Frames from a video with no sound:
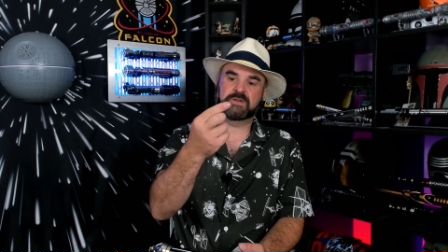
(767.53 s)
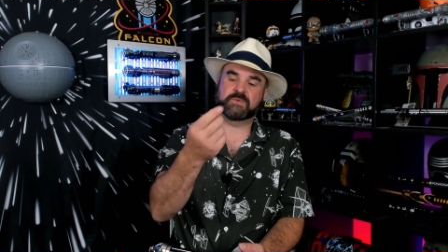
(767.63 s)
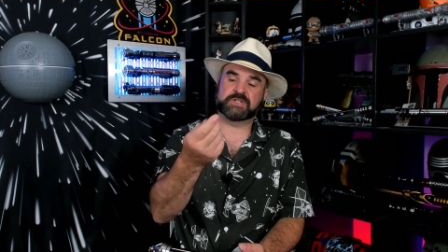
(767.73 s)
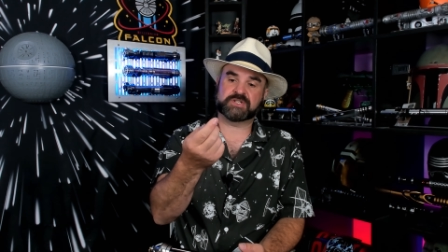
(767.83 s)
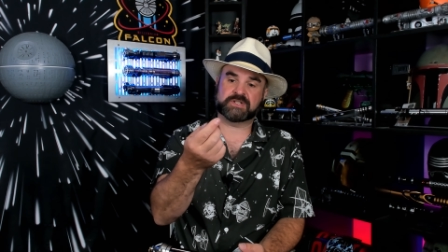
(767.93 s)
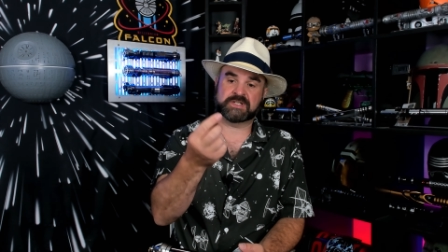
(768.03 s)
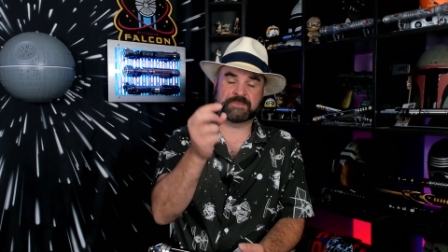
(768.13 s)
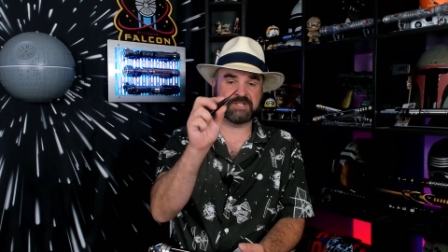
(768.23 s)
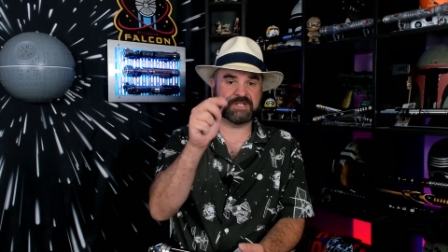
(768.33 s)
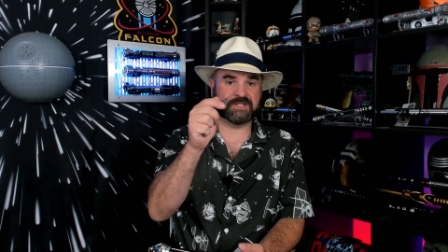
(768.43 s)
which is
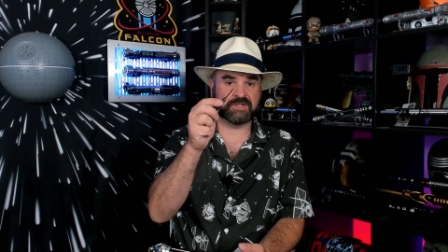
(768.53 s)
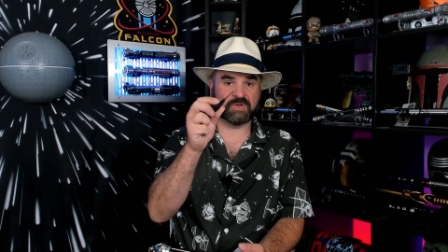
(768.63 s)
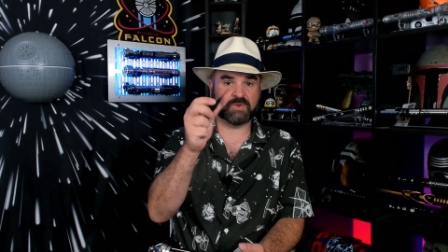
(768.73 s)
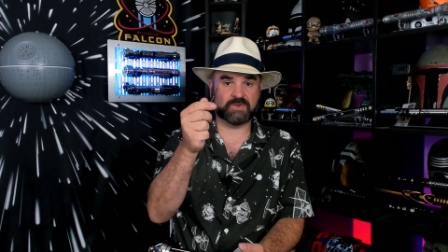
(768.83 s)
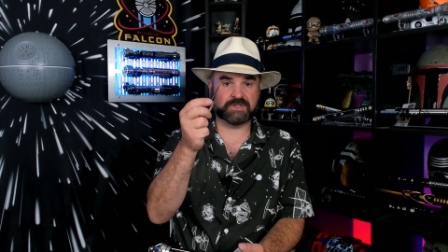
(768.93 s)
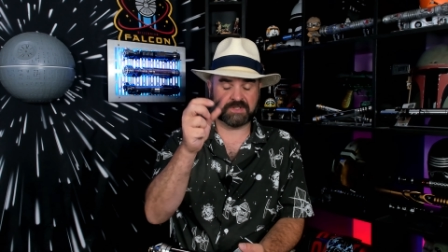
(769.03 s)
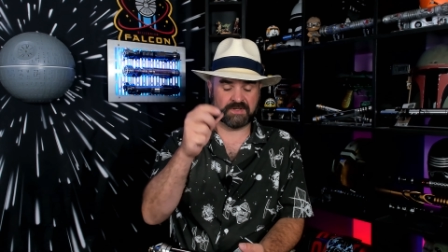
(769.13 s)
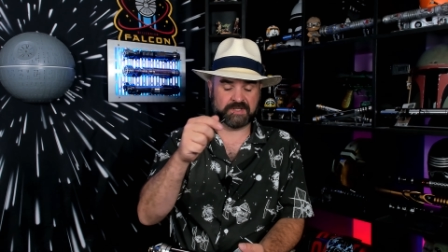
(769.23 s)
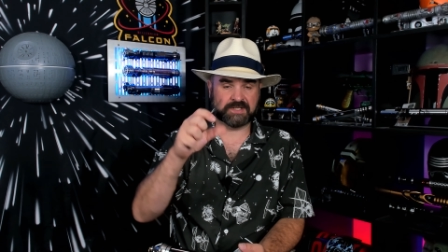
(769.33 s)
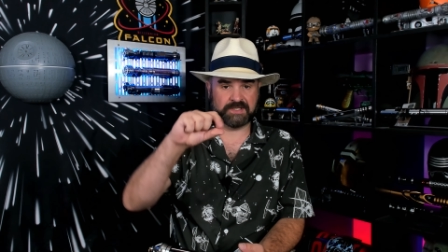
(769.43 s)
much easier to hold
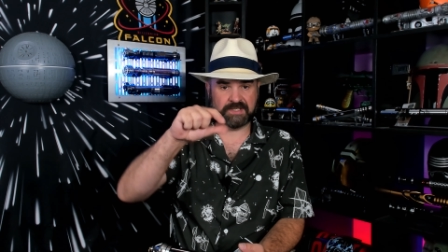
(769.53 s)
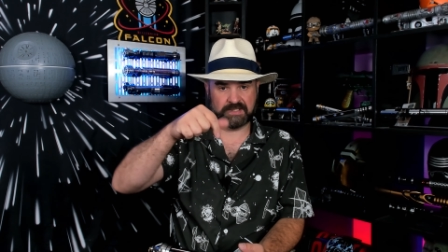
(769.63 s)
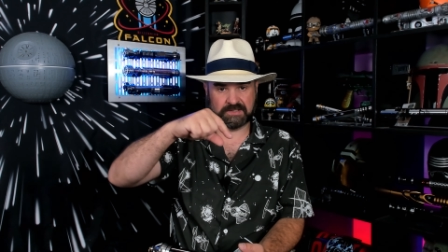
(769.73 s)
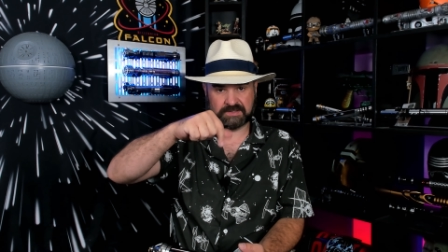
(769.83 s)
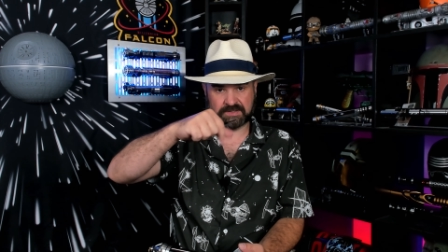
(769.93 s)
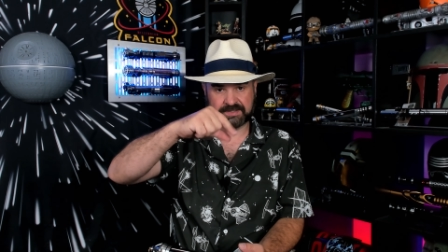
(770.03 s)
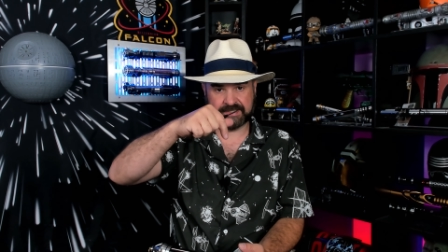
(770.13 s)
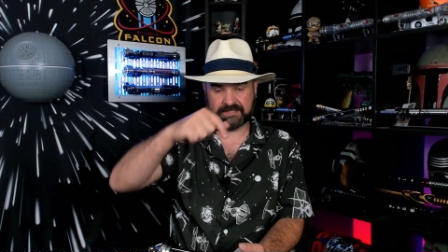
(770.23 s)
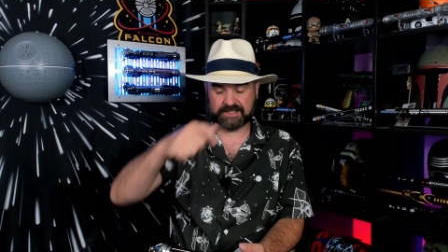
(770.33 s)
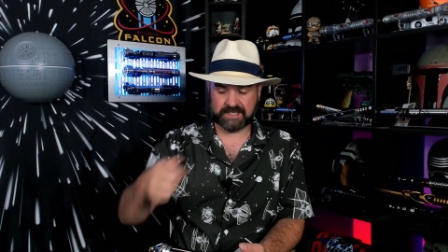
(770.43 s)
than the little
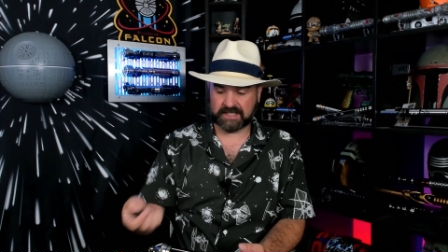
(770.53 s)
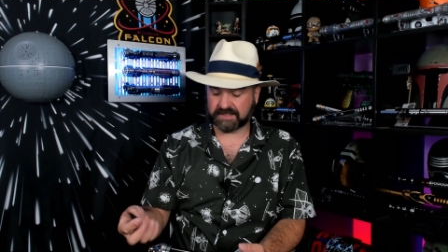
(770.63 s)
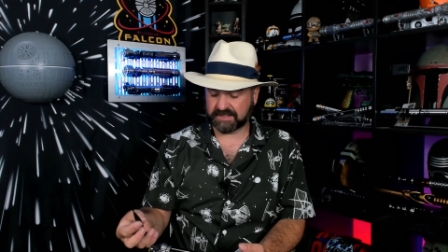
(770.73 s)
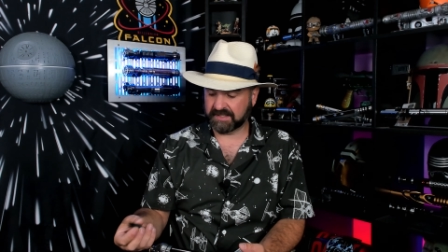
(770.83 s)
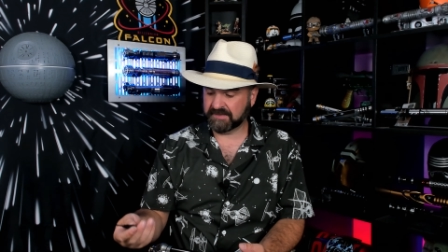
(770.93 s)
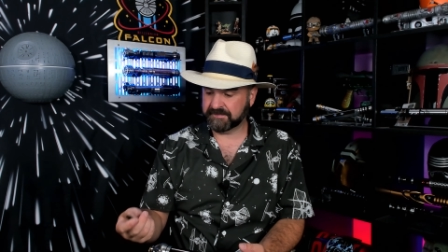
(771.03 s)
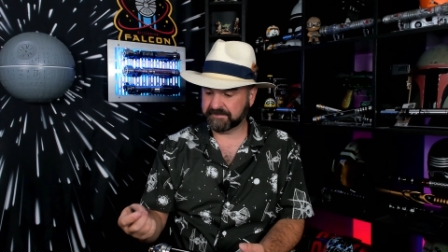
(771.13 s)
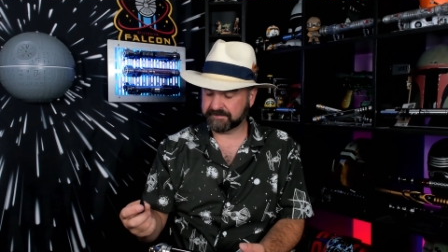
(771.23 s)
dinky Allen key.